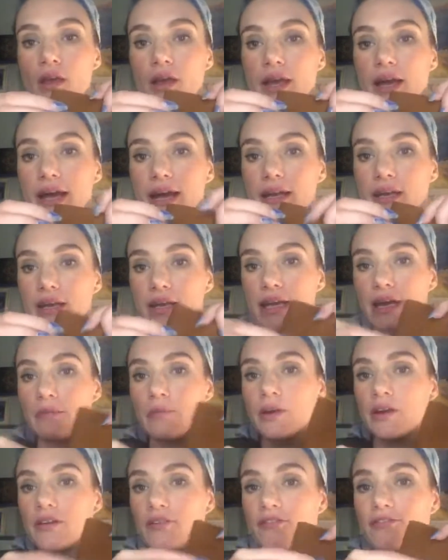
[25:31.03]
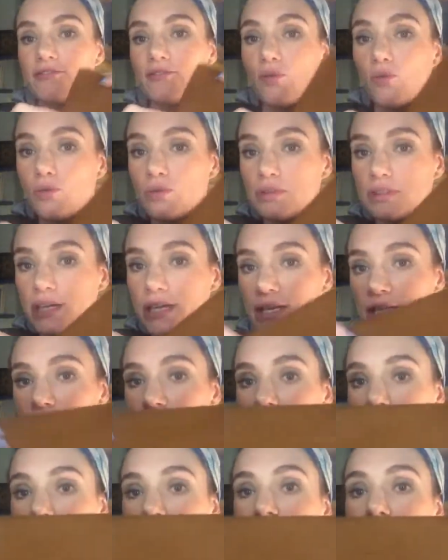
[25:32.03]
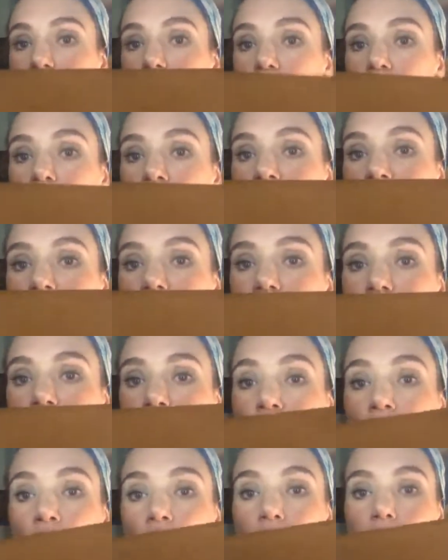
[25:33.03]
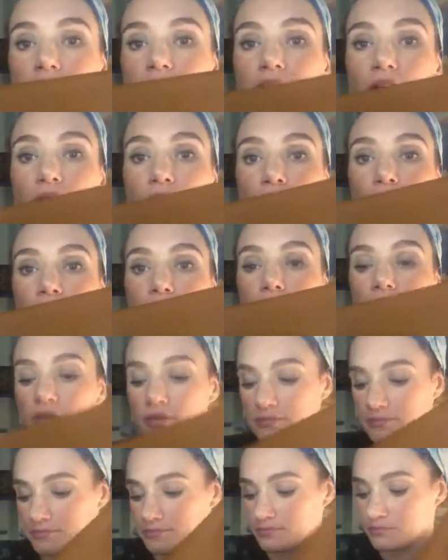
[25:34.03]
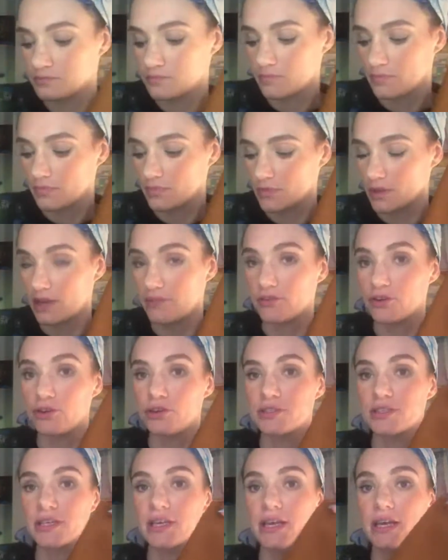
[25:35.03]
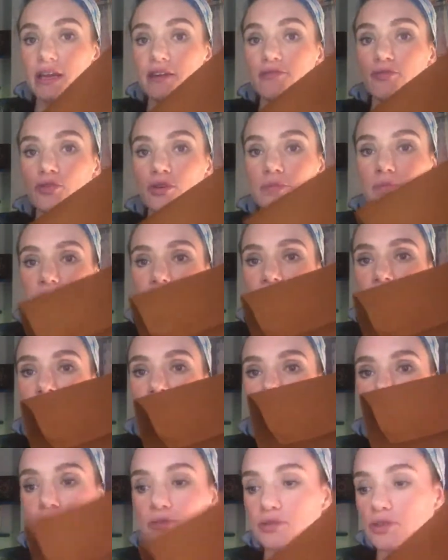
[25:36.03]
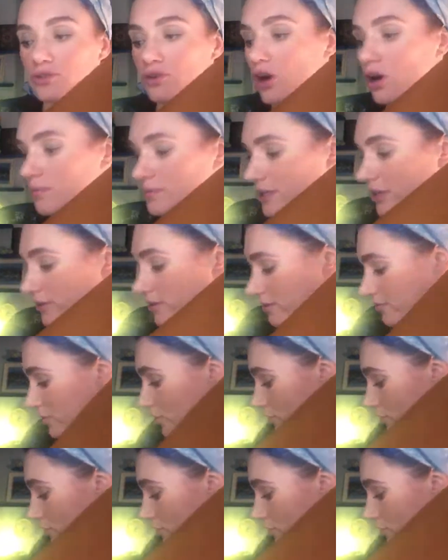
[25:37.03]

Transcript: and again we're going to fold the top down. If you're using an A4 piece, fold the top down. If you're